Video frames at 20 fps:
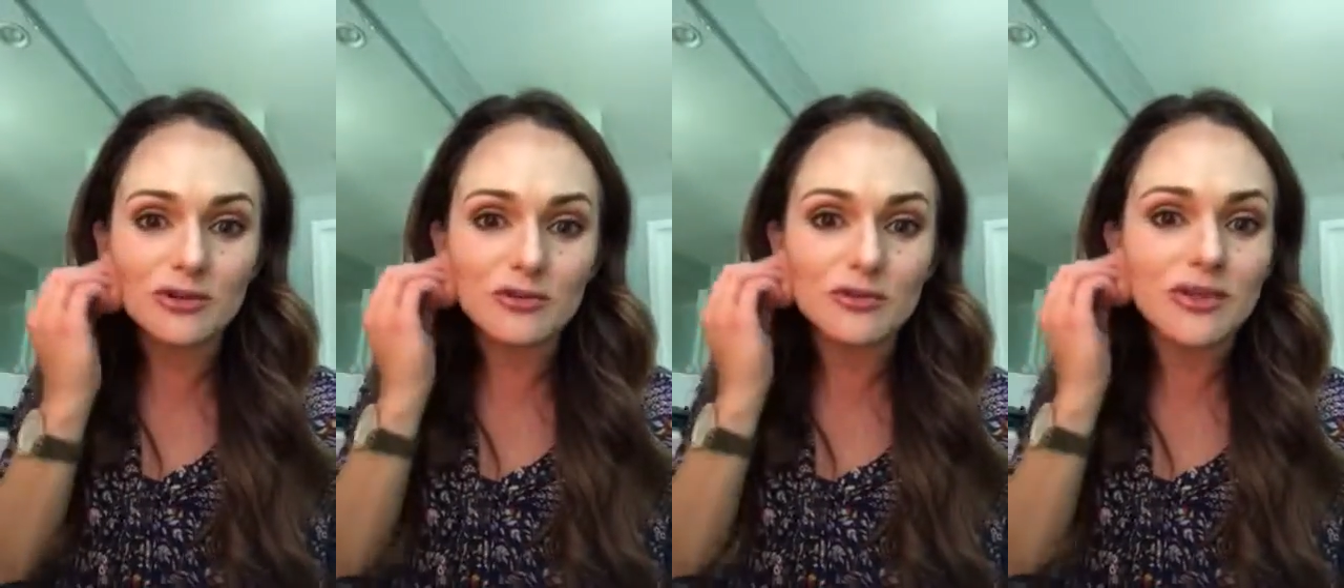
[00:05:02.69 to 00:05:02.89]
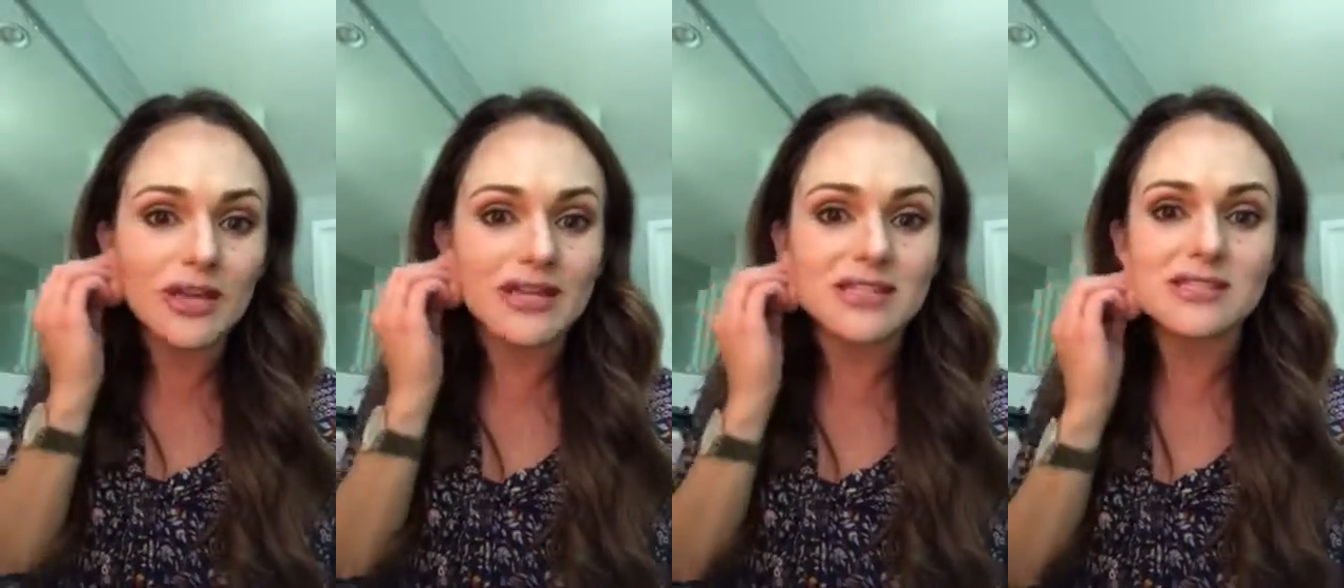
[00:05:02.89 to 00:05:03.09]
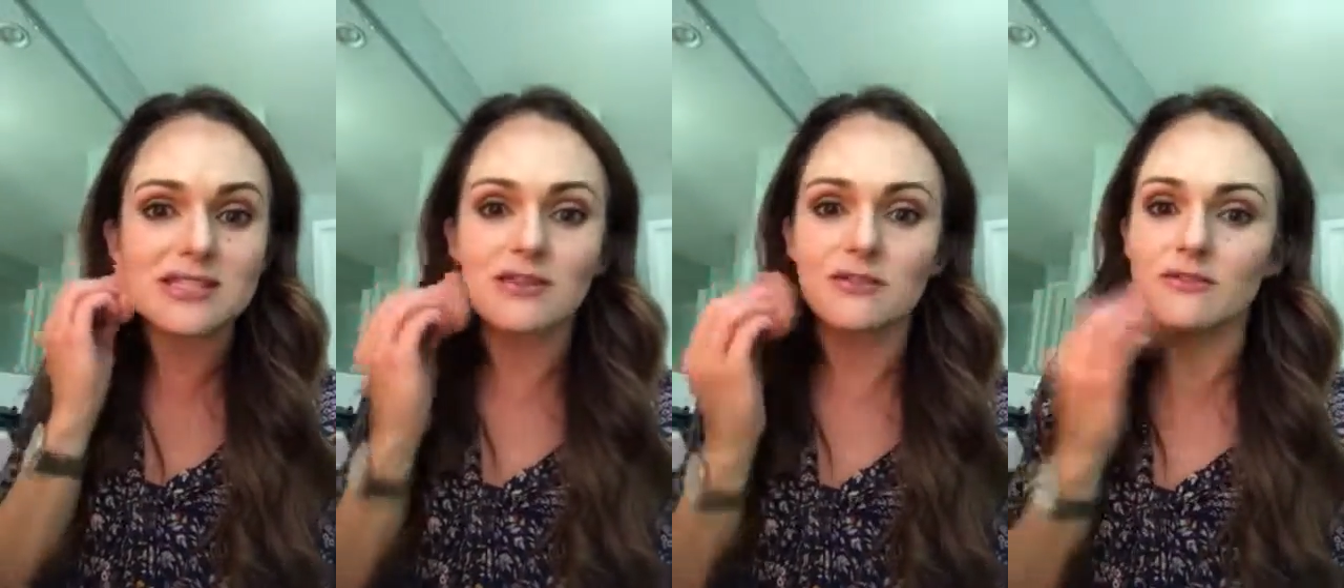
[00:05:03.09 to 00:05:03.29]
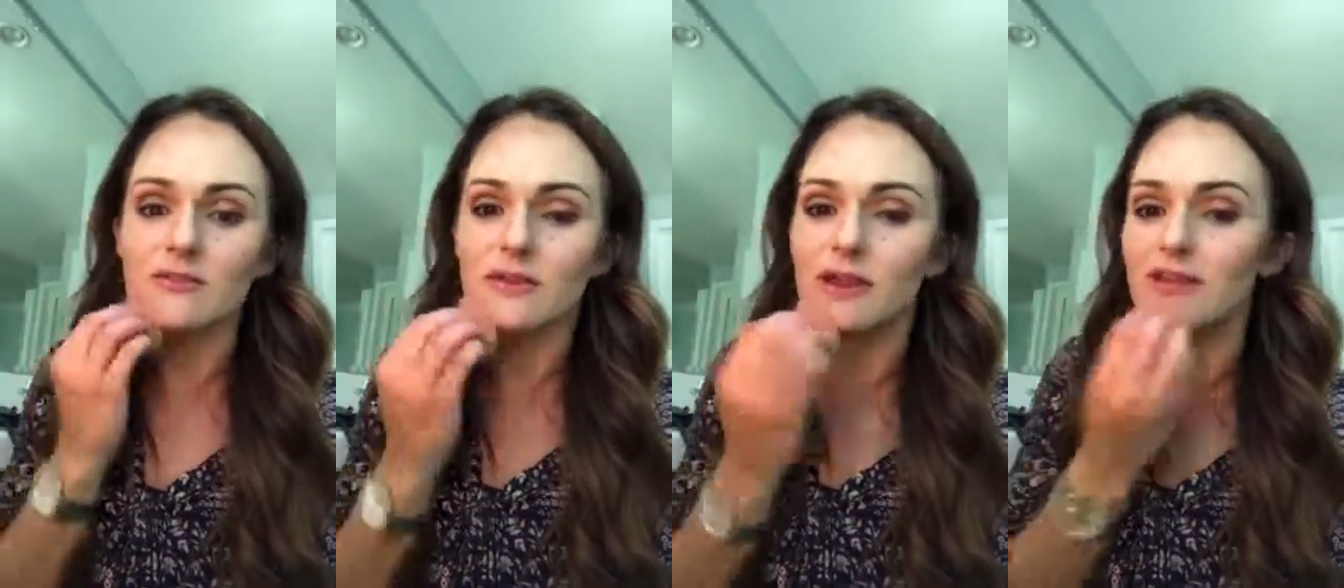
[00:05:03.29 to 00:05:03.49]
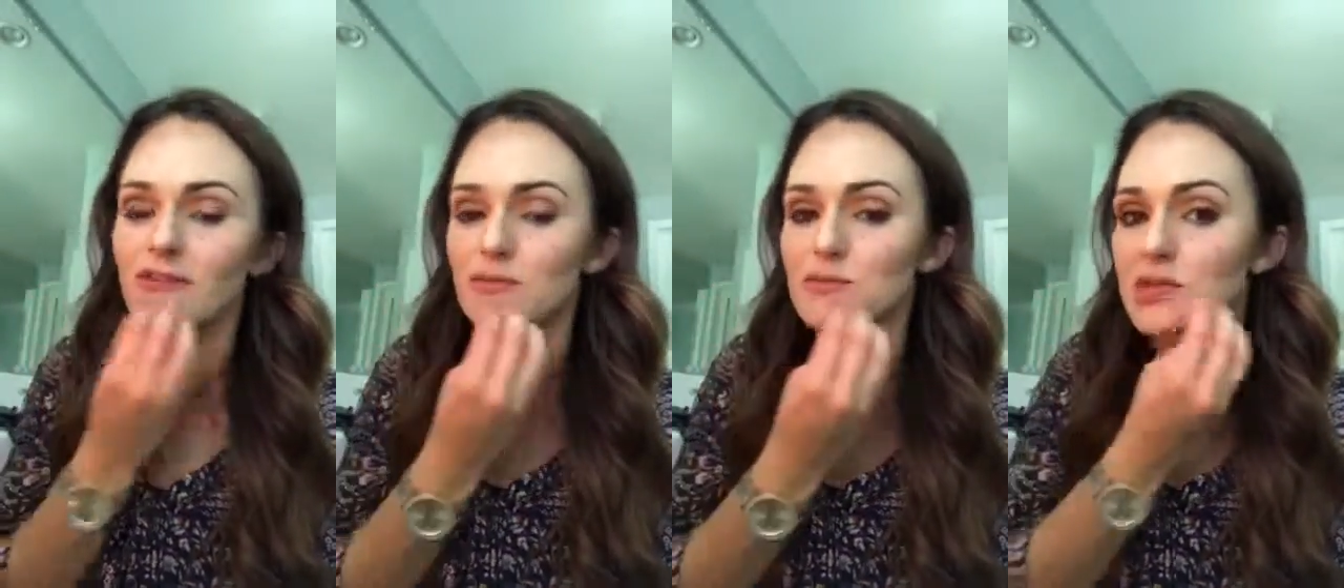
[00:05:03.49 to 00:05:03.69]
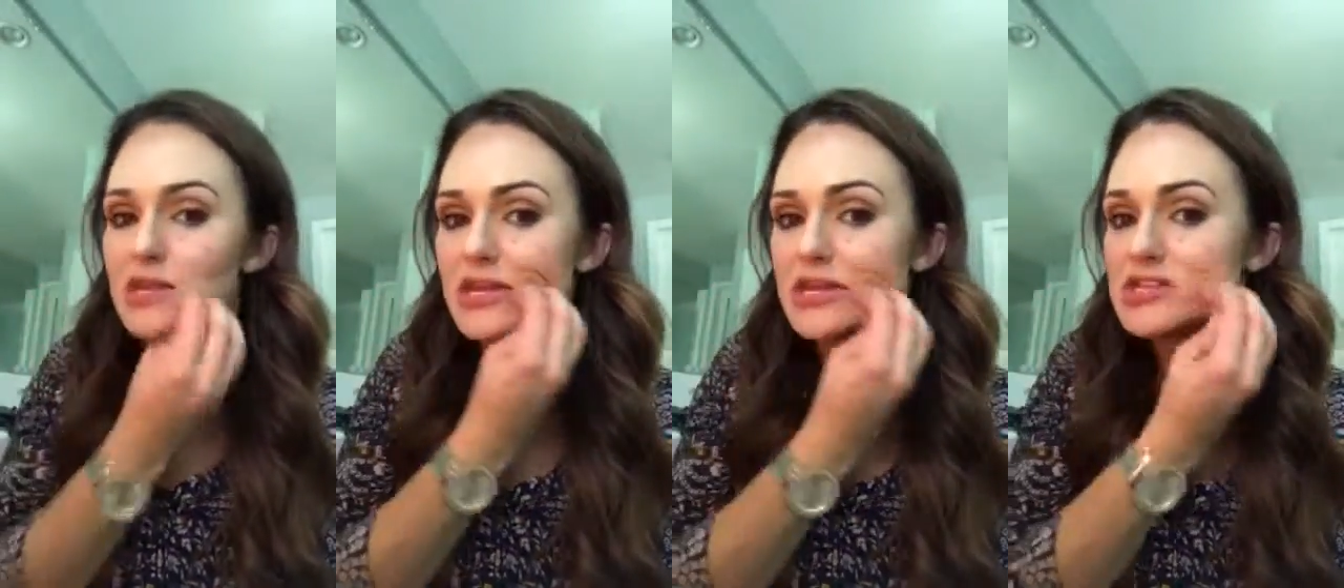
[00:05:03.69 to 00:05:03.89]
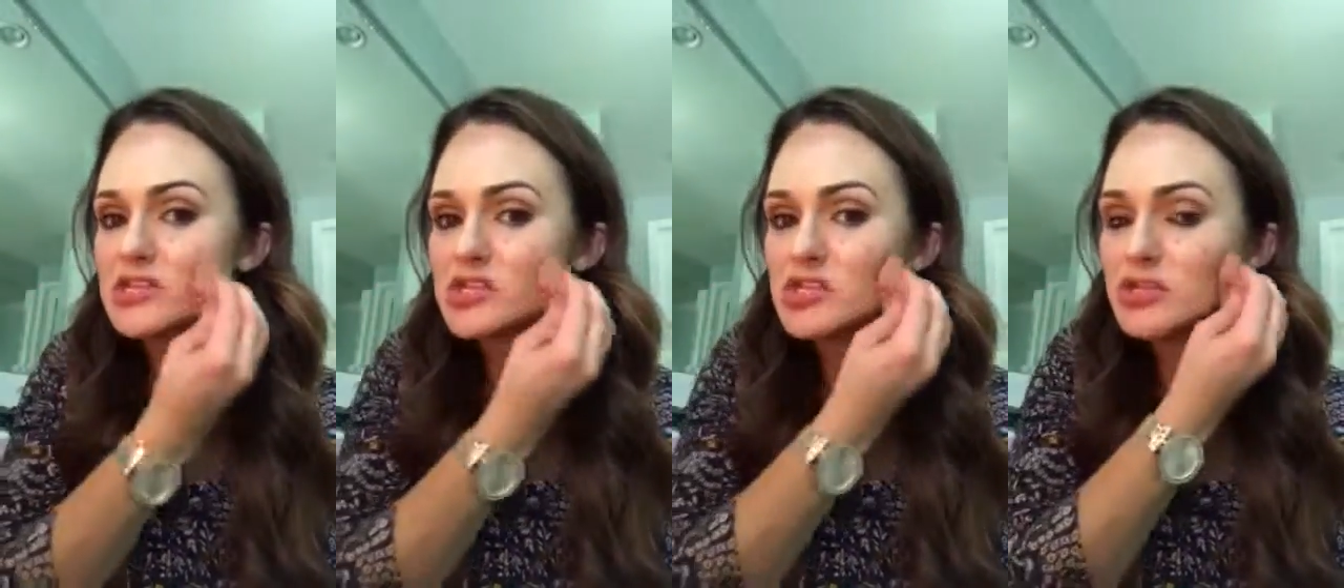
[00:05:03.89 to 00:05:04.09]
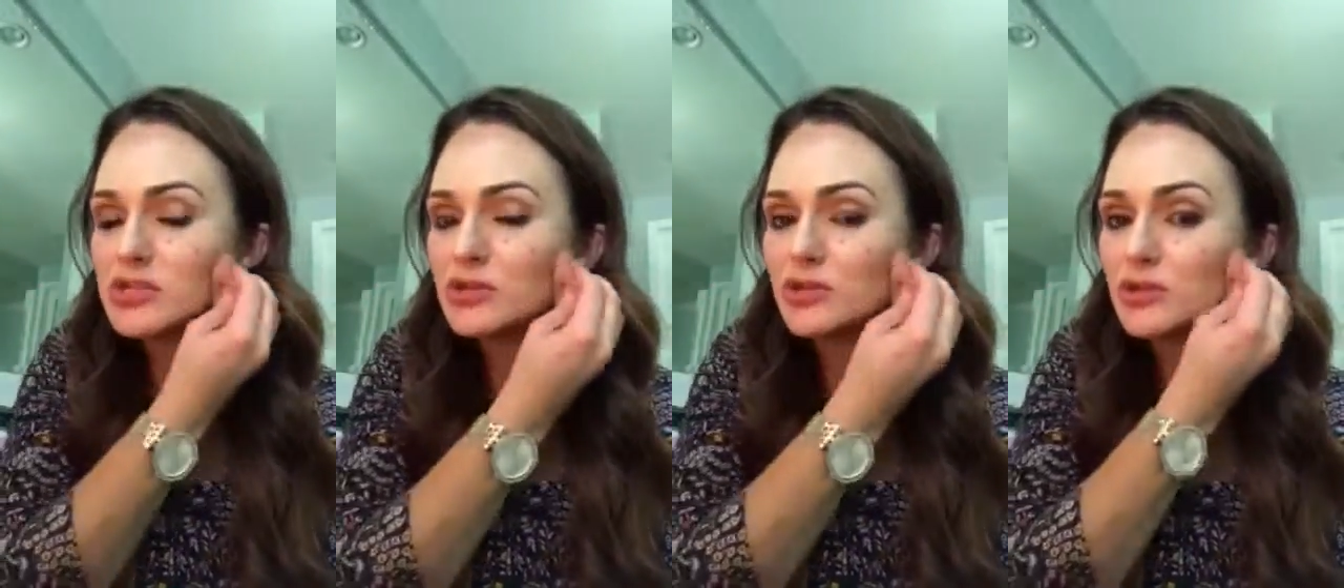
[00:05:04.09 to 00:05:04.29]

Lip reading: you less than 5 minutes to